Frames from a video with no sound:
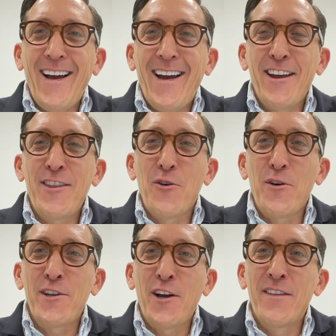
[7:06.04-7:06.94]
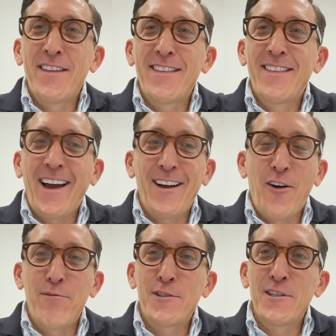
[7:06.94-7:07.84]
And I thought, that
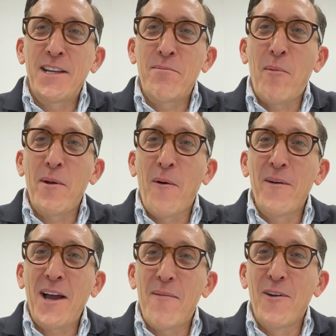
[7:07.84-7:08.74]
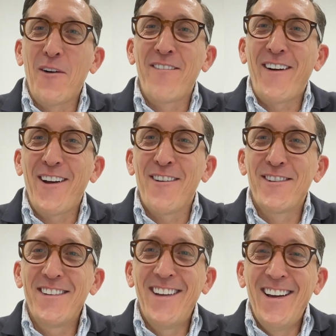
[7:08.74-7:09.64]
opportunity probably won't come along very
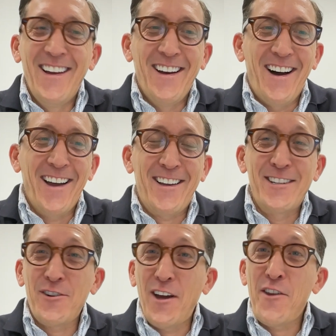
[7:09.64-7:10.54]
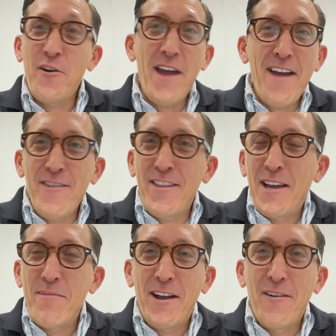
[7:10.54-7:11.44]
often. I can try and throw
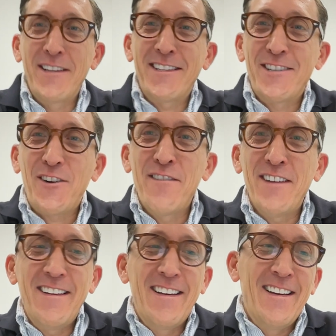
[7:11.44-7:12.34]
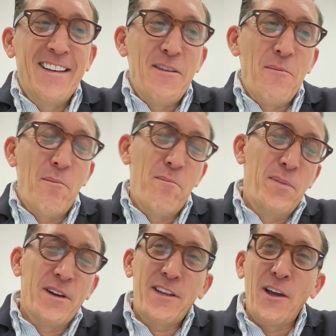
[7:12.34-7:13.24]
everything at being a racing driver,
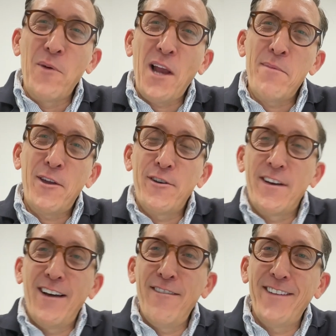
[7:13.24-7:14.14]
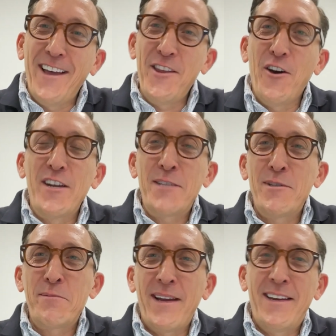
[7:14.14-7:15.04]
but will I be good enough? And the honest
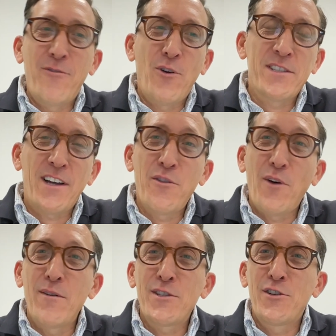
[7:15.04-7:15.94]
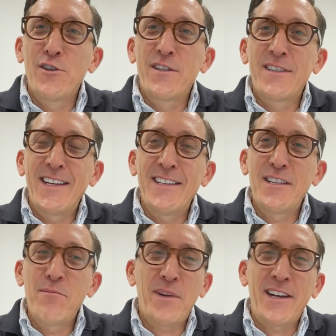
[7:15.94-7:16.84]
perspective was, I thought I was good and
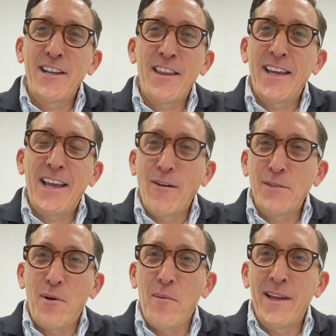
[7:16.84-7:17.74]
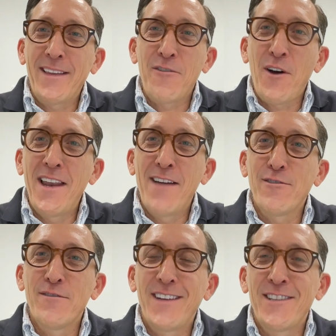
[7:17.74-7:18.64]
decent, but I didn't think I was probably at the right
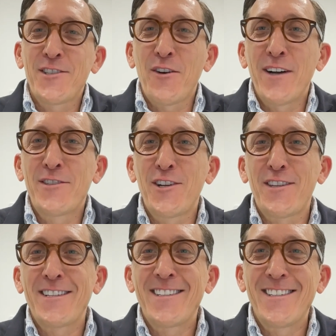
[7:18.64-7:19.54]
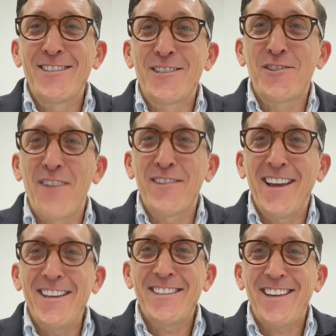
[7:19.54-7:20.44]
level. And so I took the decision to drive a
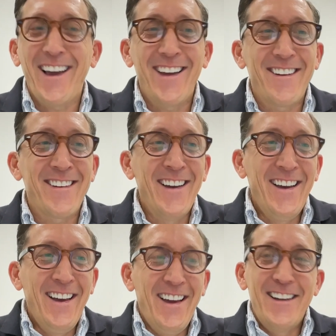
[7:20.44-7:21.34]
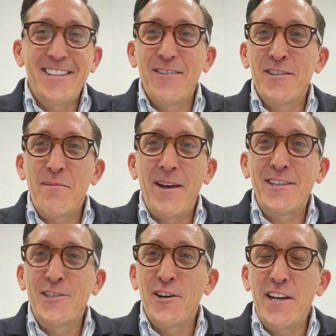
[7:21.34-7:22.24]
desk. And listen, it was an
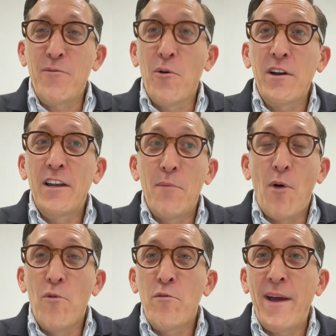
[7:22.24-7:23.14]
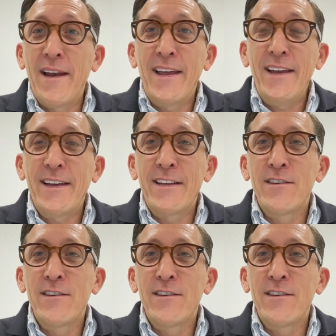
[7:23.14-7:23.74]
amazing journey. Won Le Mans with Bentley.